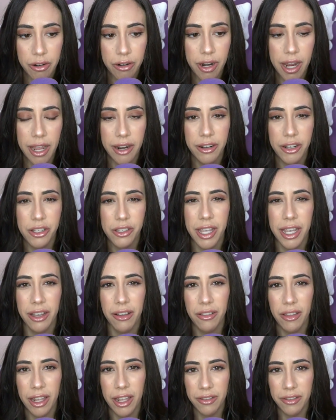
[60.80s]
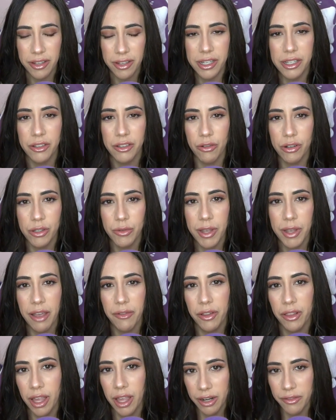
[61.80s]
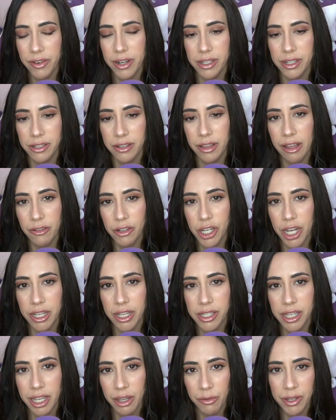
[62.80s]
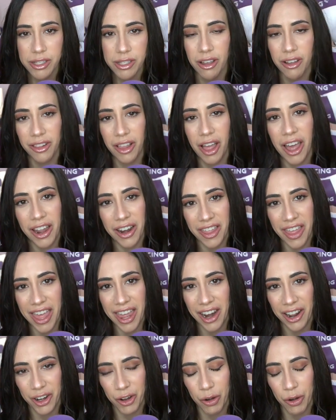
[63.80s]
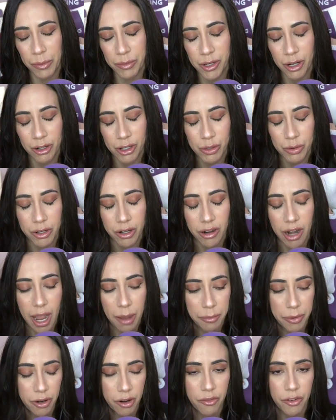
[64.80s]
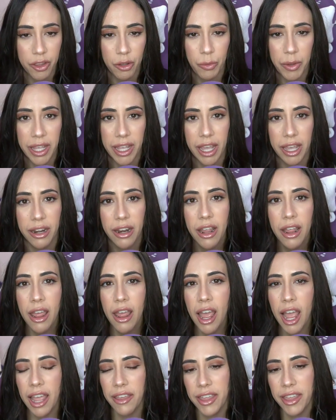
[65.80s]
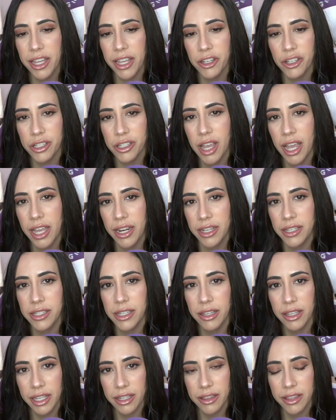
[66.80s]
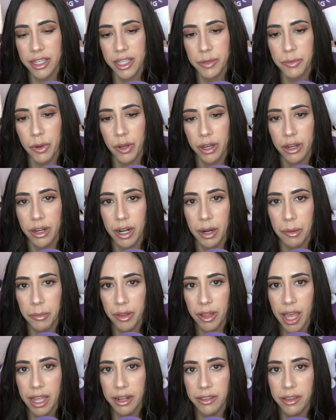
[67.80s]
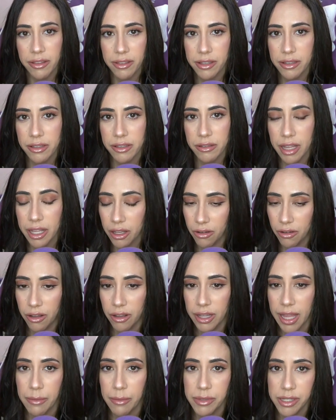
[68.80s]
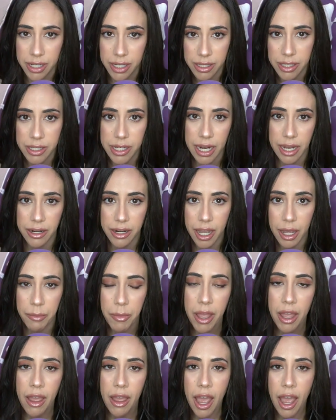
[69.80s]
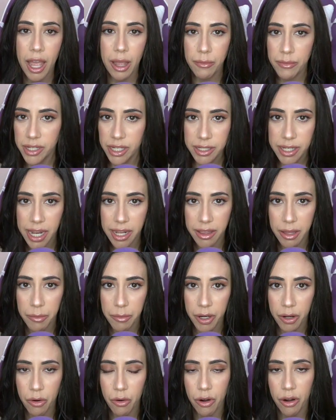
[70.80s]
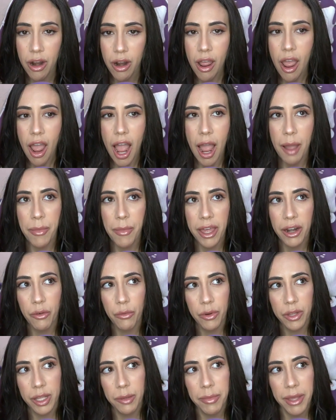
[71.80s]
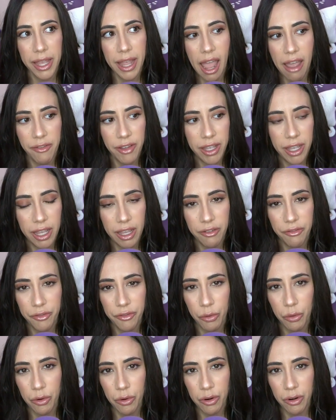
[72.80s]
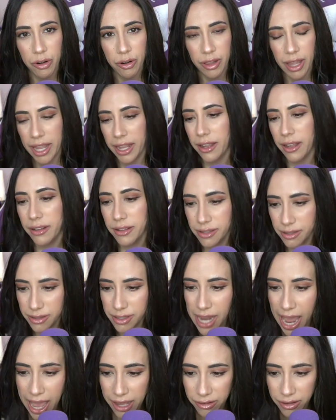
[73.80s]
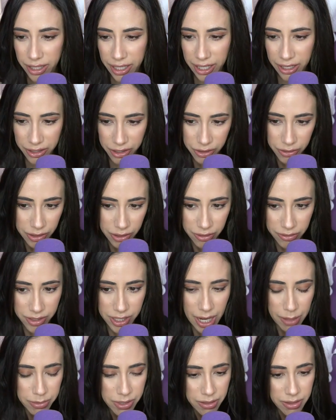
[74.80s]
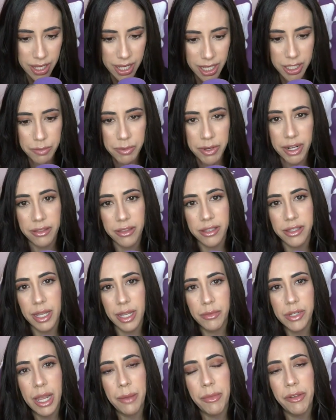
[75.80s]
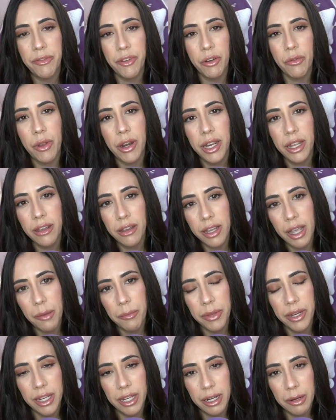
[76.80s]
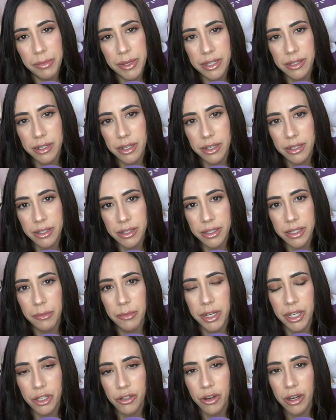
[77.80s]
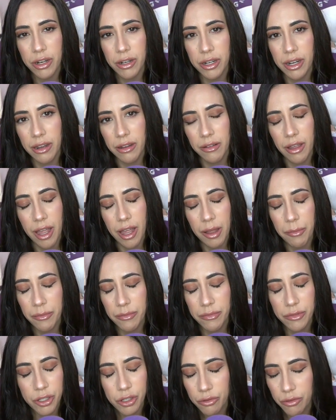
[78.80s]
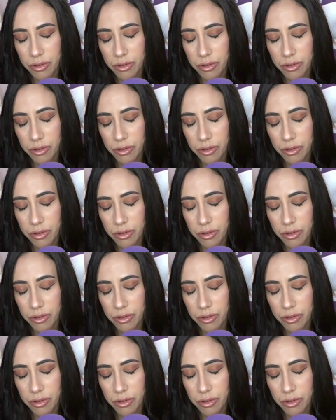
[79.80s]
and just like a lot of the discourse we have, a lot of it is clout chasing, and we saw a lot on crypto Twitter happen over the weekend. I think it's just kind of silly at this point, and I'm glad that that Yuga Labs did stand up, did take them to court. I'm not a really big advocate for like tattling and doing those types of things. But at the same time, if you're running a company and a business and somebody's trying to do